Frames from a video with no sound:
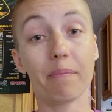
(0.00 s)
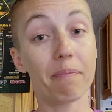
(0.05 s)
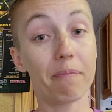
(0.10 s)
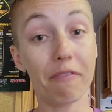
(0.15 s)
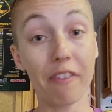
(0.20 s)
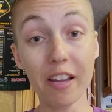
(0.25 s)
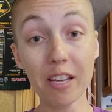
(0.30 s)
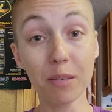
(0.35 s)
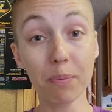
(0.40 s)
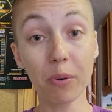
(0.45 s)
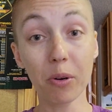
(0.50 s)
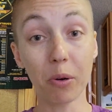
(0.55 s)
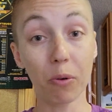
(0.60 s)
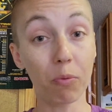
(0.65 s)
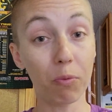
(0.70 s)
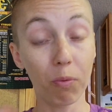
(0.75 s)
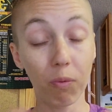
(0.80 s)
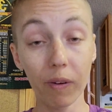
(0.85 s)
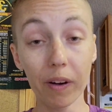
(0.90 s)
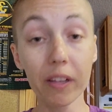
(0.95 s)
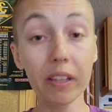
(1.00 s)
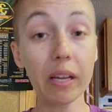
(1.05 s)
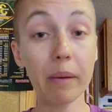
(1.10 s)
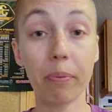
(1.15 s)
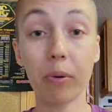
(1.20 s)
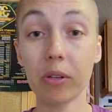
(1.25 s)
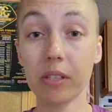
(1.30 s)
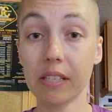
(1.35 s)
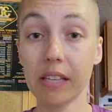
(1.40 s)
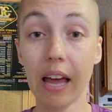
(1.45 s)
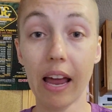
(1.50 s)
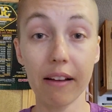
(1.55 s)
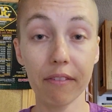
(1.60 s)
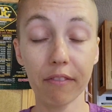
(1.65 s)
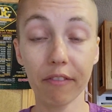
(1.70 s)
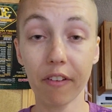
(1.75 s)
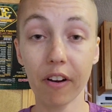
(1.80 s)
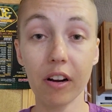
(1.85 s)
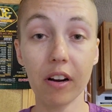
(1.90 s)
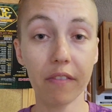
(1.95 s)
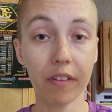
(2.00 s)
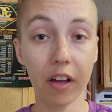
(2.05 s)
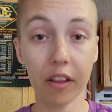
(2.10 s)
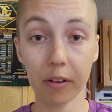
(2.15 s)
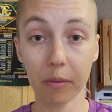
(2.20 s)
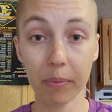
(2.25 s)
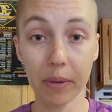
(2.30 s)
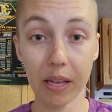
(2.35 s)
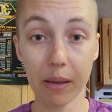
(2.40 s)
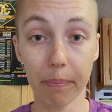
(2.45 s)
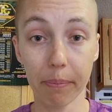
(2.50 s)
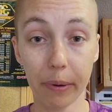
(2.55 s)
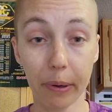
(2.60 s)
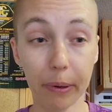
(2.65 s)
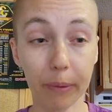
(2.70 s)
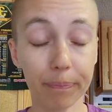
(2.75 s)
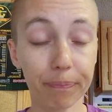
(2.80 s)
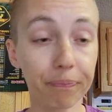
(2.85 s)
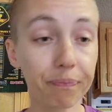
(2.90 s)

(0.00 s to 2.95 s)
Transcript: Facebook really puts that in front of other people.